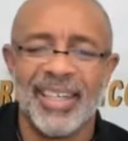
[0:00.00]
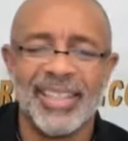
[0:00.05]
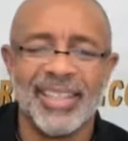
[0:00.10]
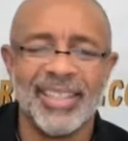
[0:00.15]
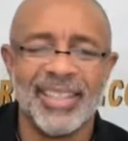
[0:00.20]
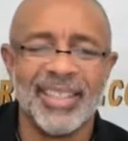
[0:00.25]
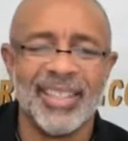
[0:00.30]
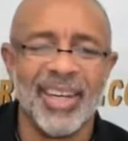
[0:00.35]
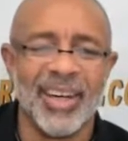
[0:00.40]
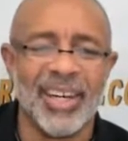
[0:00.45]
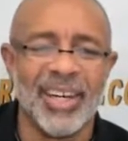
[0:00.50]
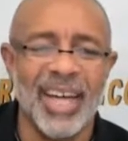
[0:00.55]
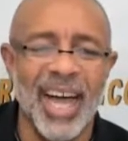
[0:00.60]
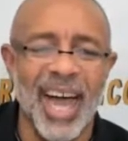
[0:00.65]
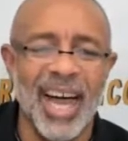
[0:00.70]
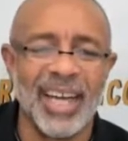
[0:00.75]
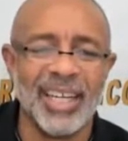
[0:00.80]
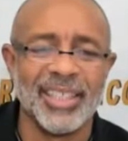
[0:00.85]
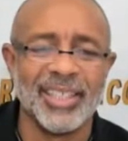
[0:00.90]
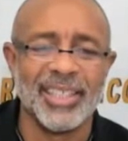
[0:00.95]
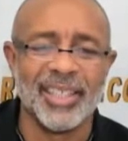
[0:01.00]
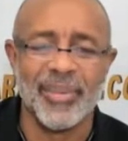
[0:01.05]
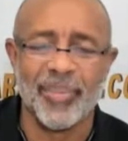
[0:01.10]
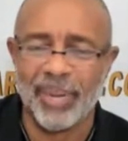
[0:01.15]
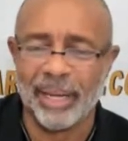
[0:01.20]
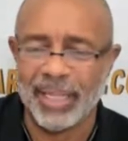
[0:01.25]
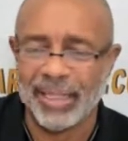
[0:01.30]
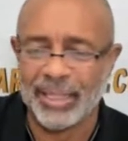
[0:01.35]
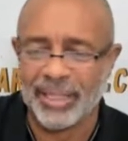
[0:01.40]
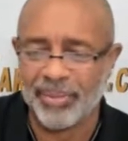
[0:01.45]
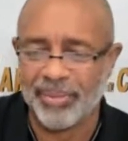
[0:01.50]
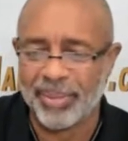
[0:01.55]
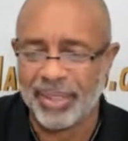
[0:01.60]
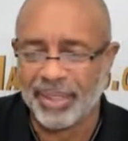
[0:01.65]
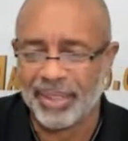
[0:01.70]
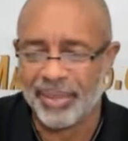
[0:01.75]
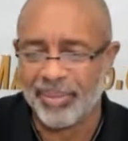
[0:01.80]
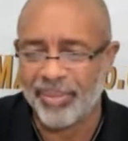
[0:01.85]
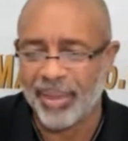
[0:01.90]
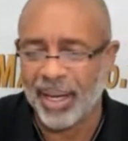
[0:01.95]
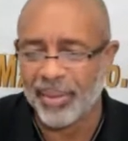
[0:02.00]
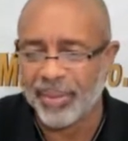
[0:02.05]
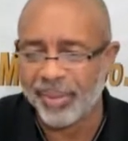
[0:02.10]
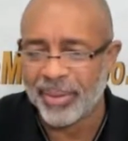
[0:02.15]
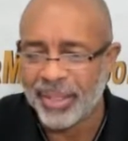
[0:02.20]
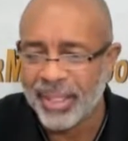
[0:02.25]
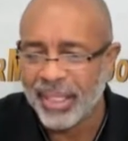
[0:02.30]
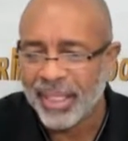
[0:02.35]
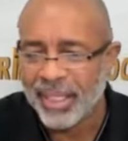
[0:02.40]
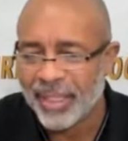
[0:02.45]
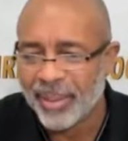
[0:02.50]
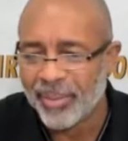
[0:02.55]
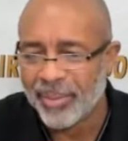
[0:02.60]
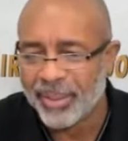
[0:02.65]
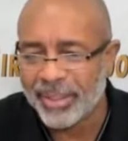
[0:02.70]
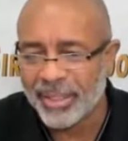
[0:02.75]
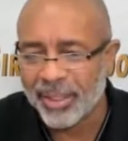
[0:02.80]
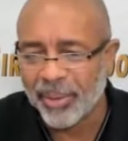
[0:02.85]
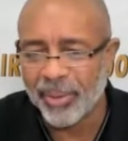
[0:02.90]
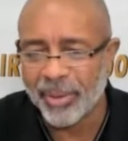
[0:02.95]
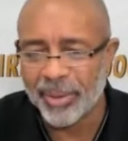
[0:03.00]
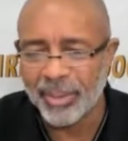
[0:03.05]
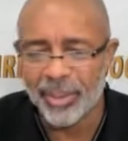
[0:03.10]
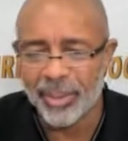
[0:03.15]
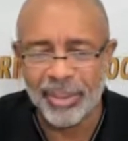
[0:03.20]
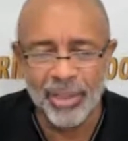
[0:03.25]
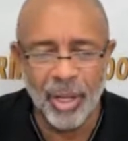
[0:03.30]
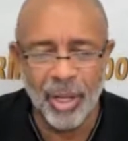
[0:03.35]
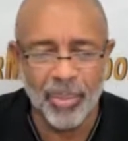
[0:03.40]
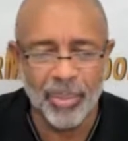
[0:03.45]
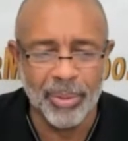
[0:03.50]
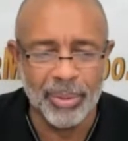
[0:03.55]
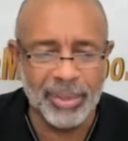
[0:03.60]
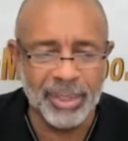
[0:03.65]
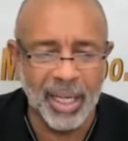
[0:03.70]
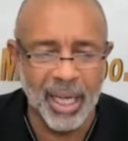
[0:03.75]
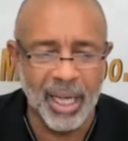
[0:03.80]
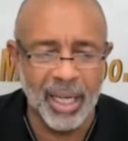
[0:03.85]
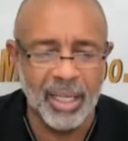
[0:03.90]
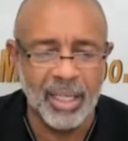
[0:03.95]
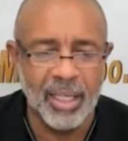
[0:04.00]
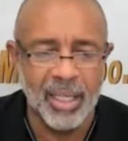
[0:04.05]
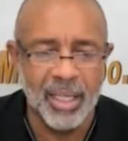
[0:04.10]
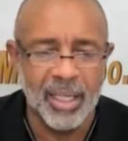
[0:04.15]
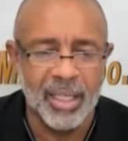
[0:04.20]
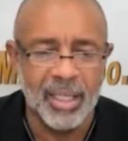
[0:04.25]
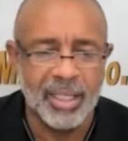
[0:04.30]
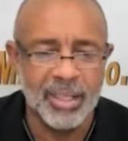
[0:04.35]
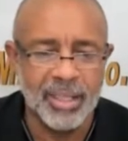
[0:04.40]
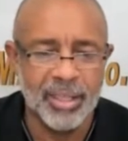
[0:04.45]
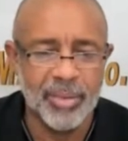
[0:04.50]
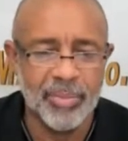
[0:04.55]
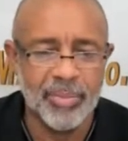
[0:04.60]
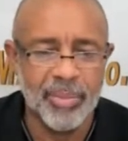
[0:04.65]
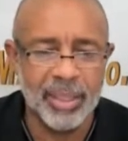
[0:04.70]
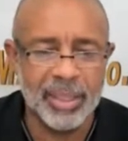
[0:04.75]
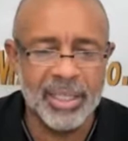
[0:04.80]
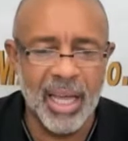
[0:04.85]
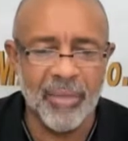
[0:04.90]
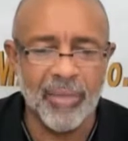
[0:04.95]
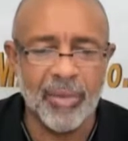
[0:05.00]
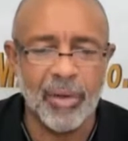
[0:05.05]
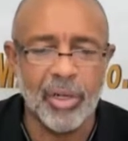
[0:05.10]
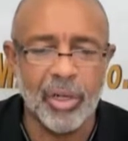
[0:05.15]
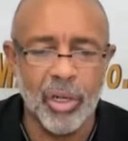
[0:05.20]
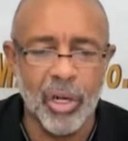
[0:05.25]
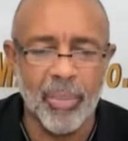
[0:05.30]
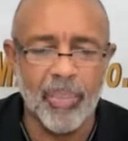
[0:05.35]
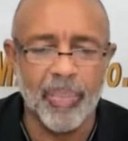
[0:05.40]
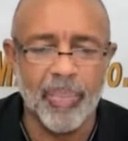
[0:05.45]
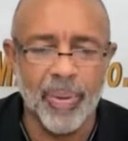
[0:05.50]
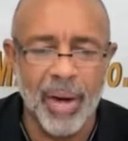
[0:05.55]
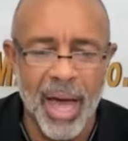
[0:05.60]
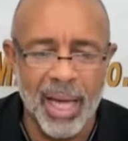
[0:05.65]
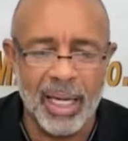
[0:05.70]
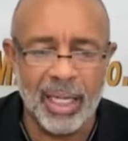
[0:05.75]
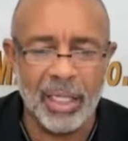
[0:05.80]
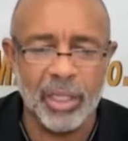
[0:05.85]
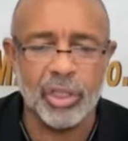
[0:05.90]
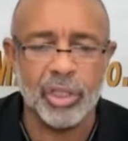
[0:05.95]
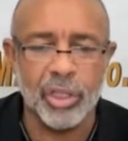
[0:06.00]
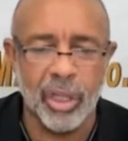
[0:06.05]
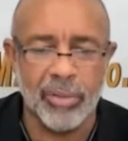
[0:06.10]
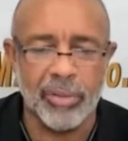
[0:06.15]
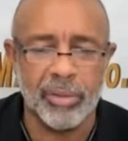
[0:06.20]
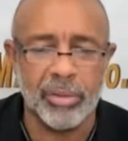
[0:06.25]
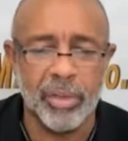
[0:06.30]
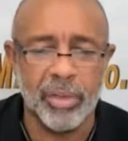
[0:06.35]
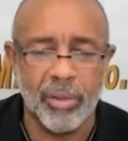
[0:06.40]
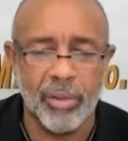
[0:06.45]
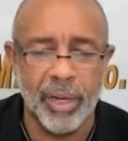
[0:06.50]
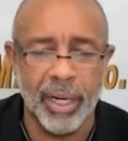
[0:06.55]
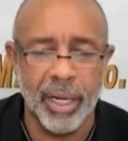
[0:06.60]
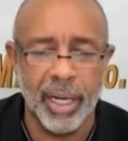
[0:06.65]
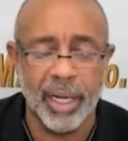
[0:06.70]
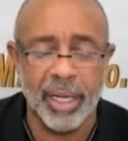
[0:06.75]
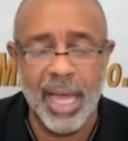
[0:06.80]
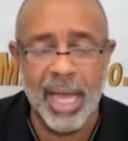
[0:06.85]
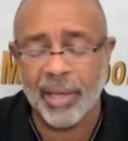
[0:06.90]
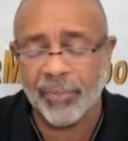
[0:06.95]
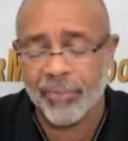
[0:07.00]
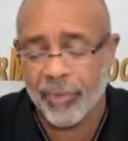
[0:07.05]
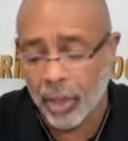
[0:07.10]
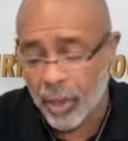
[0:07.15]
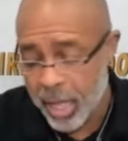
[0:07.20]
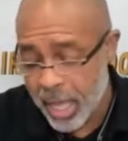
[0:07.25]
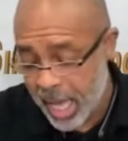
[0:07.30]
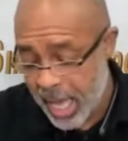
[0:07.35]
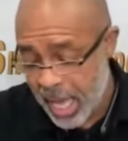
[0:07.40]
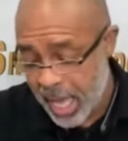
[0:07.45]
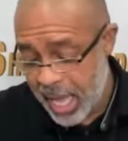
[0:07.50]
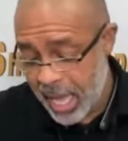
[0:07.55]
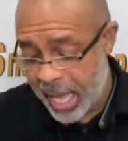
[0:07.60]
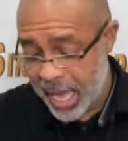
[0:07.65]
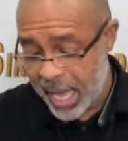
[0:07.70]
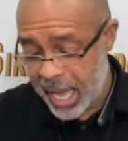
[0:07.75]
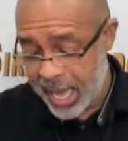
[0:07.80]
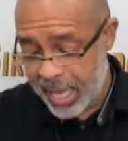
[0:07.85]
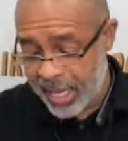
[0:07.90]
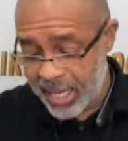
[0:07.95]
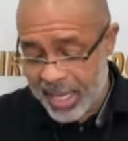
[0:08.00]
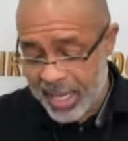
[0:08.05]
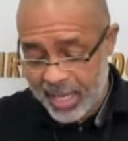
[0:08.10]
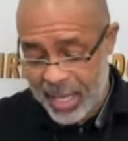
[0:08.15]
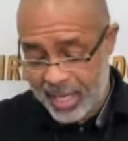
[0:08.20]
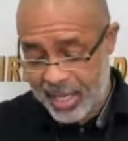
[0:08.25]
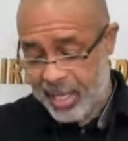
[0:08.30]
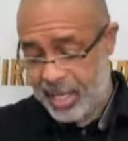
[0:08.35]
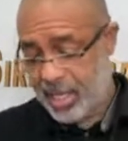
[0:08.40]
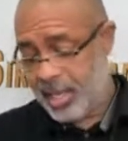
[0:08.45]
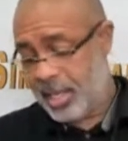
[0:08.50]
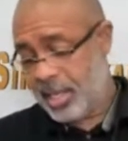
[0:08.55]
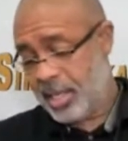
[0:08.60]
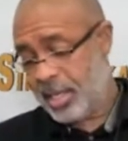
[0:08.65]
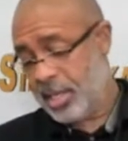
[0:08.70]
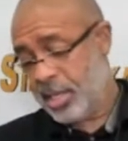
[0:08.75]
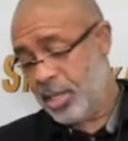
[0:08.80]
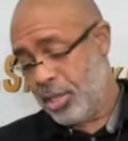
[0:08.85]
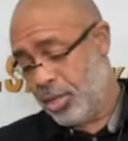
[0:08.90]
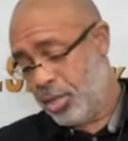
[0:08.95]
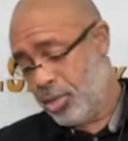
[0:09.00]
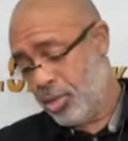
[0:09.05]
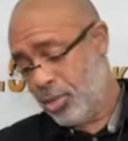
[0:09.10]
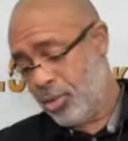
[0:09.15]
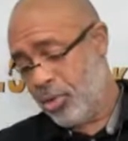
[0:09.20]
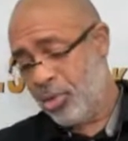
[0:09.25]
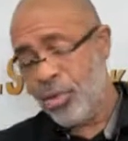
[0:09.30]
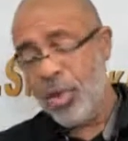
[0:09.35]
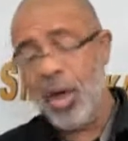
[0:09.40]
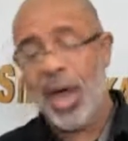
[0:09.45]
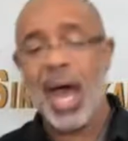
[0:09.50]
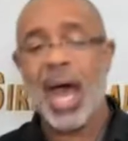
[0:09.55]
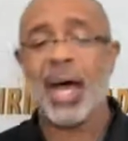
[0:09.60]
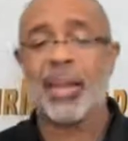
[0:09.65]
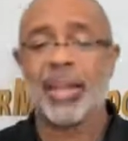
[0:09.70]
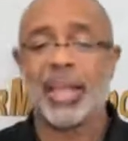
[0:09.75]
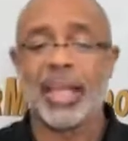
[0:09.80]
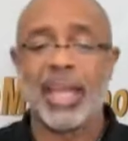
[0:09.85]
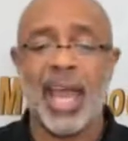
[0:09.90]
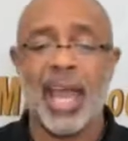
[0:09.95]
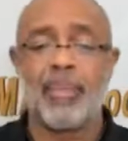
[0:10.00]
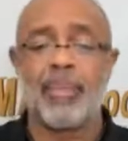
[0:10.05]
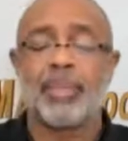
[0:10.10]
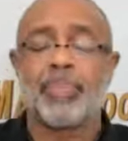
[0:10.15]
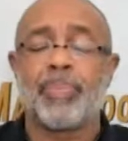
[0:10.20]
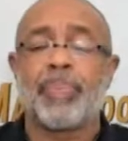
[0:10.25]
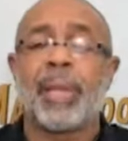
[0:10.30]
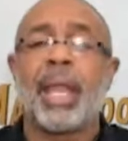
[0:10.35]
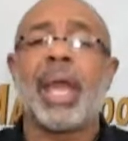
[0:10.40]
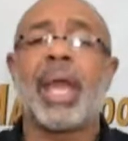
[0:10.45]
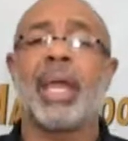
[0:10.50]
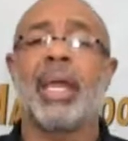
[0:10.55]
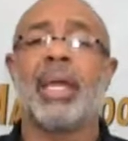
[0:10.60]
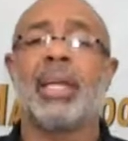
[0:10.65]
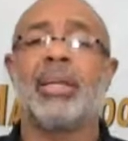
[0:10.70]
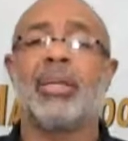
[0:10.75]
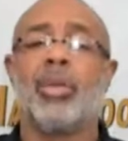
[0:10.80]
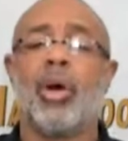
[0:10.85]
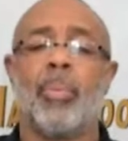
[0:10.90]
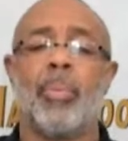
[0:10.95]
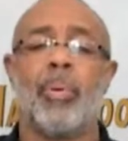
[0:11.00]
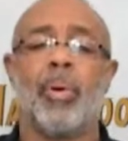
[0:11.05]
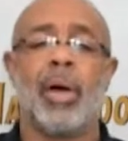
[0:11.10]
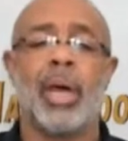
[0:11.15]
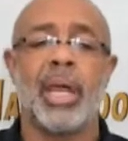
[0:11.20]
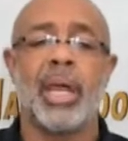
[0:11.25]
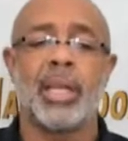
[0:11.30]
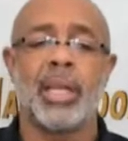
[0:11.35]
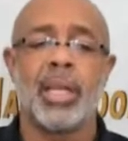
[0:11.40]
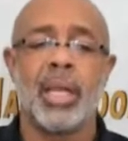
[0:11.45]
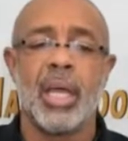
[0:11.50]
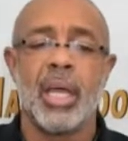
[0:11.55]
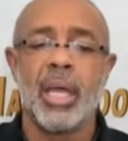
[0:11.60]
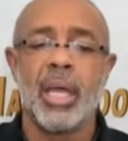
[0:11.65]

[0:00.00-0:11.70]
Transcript: You know, God is in the blessing business, baby. Let me see what the Noble's saying. You must have a good product, service to create a cash flow. And you know how the game is played, Noble. And